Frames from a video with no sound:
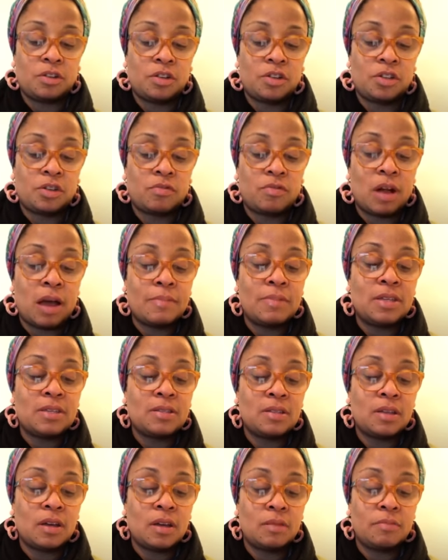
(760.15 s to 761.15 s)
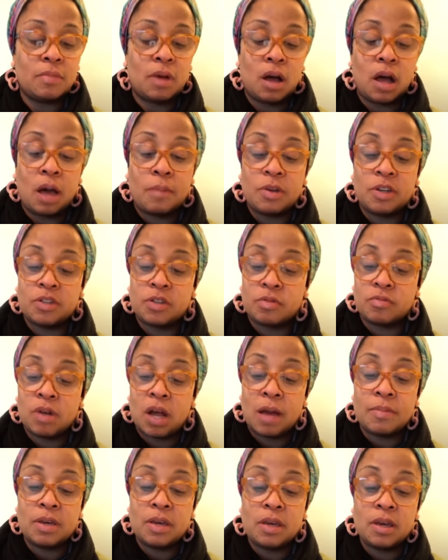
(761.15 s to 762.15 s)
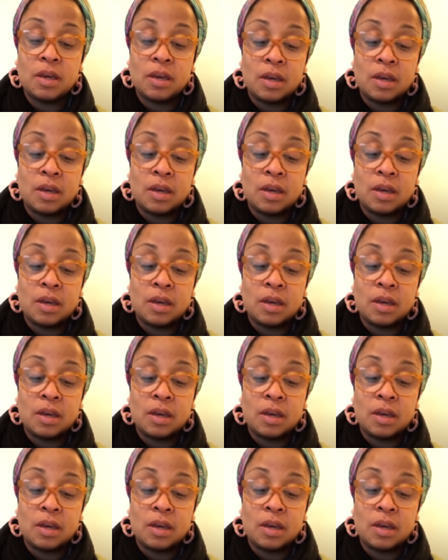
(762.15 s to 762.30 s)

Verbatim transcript: Sharabi's son, Mohammed Sharabi,